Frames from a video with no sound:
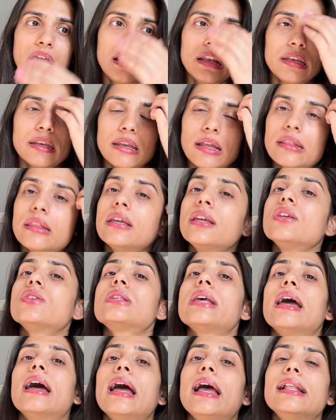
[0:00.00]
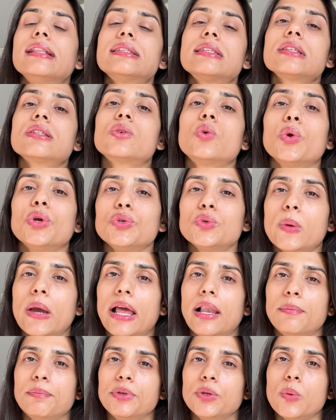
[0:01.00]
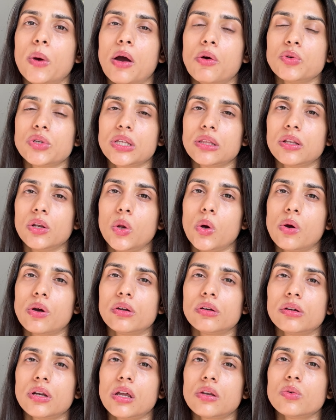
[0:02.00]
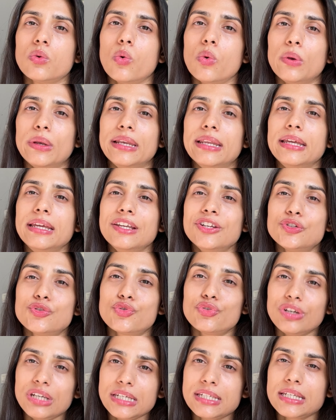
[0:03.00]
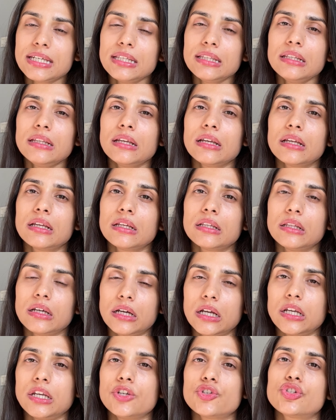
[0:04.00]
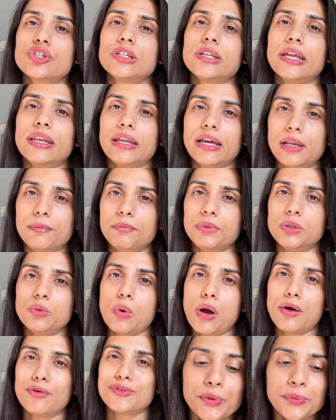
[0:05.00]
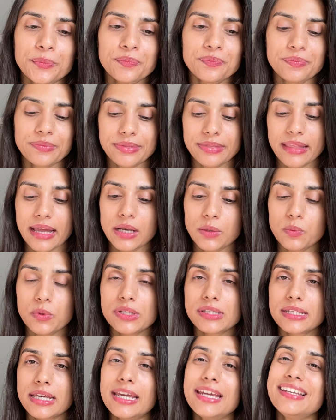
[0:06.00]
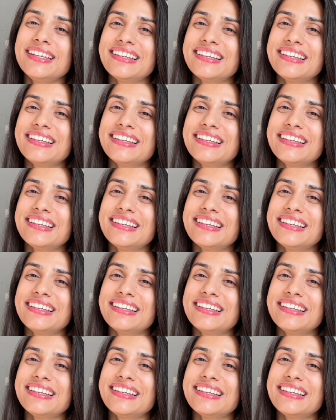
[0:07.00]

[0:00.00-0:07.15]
Nothing else is going to help you out in the longer run. Only treating the condition can help you out. So that was it.